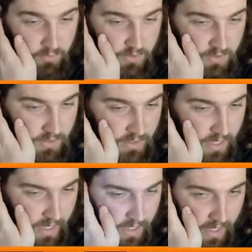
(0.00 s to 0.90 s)
which is
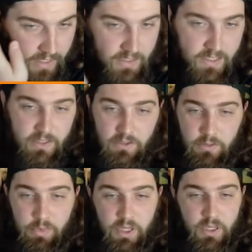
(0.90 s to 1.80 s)
not ideal,
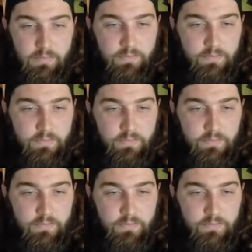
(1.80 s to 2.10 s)
but